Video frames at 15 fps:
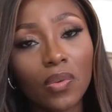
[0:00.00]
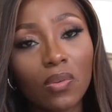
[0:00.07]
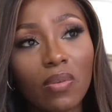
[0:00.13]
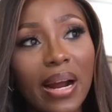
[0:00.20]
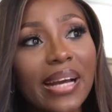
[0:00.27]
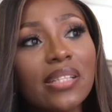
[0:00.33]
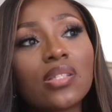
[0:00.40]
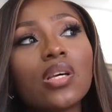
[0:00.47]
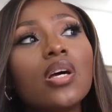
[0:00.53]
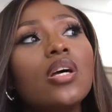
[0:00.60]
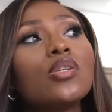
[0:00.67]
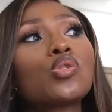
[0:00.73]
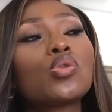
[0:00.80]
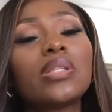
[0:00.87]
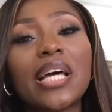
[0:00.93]
right?
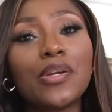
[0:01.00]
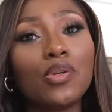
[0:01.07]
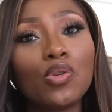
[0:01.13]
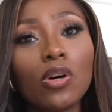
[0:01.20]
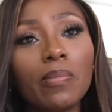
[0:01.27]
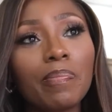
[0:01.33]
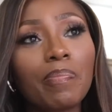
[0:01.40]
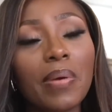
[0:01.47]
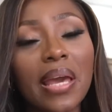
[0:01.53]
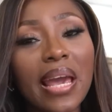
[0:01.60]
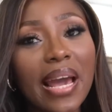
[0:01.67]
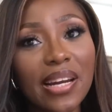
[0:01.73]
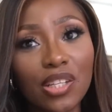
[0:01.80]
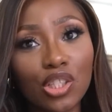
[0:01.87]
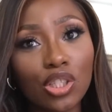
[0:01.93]
So that you don't
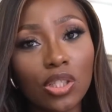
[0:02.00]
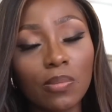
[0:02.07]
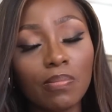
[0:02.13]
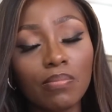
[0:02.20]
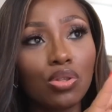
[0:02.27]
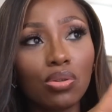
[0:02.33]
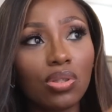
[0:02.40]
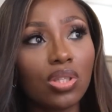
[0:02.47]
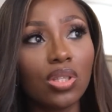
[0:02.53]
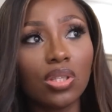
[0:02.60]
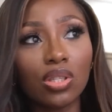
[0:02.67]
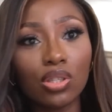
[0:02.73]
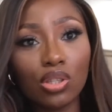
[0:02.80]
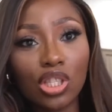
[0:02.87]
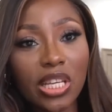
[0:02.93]
pay any ship
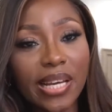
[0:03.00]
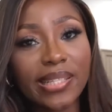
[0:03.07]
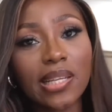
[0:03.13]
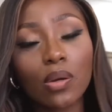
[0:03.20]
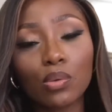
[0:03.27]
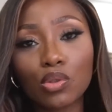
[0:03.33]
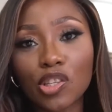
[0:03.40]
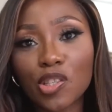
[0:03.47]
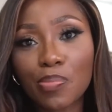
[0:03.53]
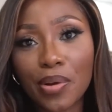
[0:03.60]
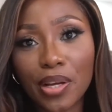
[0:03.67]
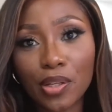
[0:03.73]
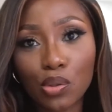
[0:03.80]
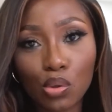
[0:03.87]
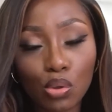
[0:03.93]
duties. D H L will just
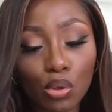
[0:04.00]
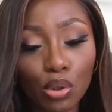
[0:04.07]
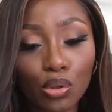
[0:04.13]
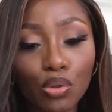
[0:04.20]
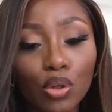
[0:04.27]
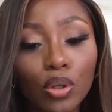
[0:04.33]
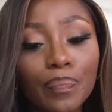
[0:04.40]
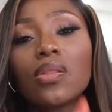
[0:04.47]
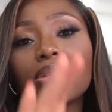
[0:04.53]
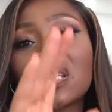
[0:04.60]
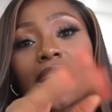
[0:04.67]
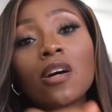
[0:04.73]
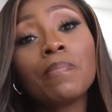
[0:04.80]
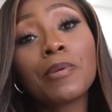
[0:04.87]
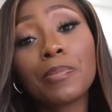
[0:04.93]
bring it to your door. The
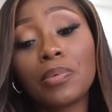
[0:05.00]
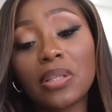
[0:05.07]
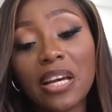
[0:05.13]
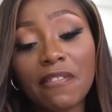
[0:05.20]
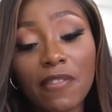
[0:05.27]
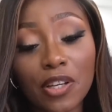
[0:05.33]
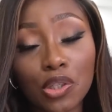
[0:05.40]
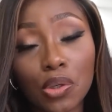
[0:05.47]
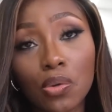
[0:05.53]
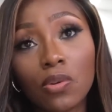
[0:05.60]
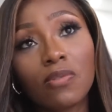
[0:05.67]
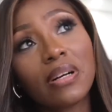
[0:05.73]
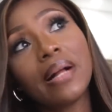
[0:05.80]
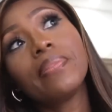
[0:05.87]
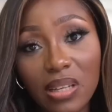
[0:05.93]
second people there, Fashion
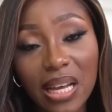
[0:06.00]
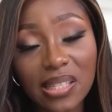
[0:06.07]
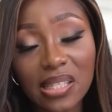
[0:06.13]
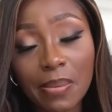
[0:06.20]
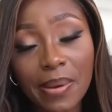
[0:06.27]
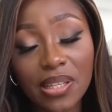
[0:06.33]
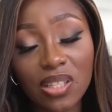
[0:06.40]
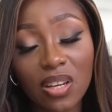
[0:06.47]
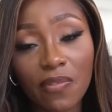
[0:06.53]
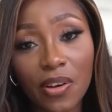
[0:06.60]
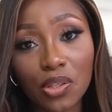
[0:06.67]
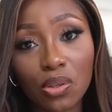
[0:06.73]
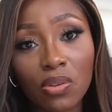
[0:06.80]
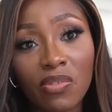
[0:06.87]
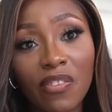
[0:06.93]
Nova. Last time I did a
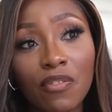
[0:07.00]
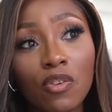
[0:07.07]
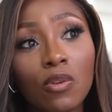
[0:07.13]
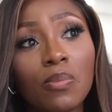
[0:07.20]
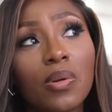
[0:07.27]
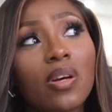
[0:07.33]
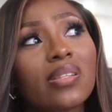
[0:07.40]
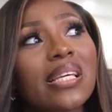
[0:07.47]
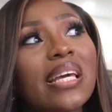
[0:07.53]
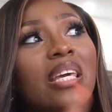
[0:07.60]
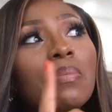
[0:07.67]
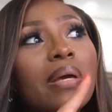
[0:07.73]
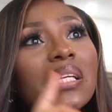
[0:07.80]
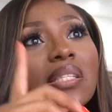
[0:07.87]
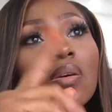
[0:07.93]
Fashion Nova video, because I
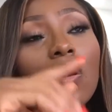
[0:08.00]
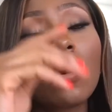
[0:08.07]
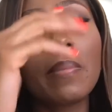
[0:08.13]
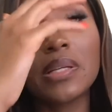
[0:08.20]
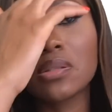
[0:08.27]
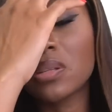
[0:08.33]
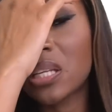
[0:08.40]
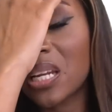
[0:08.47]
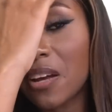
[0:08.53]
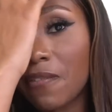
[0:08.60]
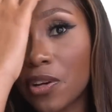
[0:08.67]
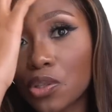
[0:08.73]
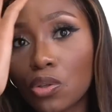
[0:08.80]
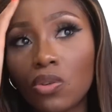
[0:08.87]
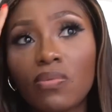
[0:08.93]
keep getting comments on that
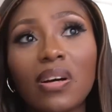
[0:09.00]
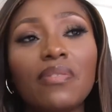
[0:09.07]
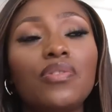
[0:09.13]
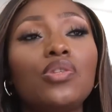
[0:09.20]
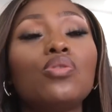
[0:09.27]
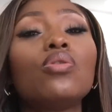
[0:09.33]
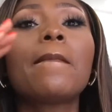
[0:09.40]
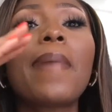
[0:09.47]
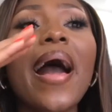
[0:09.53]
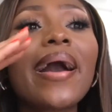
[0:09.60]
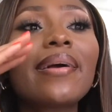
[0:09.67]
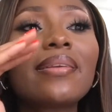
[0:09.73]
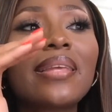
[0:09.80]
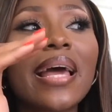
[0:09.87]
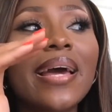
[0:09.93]
Fashion Nova video.
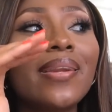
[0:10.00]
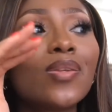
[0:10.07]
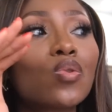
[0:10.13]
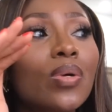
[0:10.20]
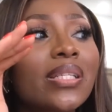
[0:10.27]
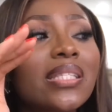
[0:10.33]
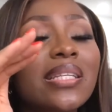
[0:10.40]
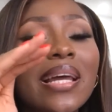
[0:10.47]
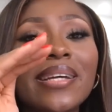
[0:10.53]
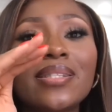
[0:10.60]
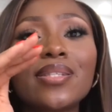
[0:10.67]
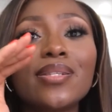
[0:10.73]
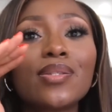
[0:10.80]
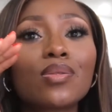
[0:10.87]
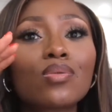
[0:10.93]
Back then, twenty
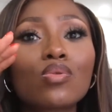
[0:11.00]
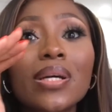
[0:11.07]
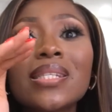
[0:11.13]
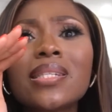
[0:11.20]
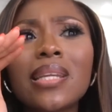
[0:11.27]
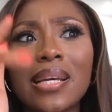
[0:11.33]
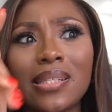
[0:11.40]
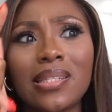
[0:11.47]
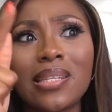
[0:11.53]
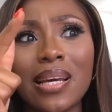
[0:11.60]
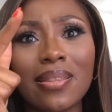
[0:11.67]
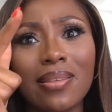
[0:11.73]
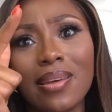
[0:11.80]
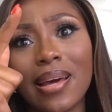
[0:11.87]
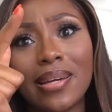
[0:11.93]
nineteen, twenty nineteen, I
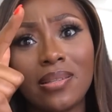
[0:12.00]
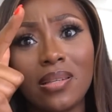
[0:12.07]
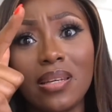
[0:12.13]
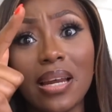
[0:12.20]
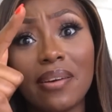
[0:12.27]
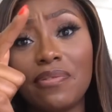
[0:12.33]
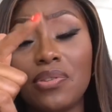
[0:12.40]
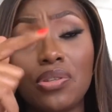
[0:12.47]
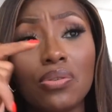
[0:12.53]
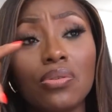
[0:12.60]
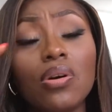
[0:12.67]
think I did that video.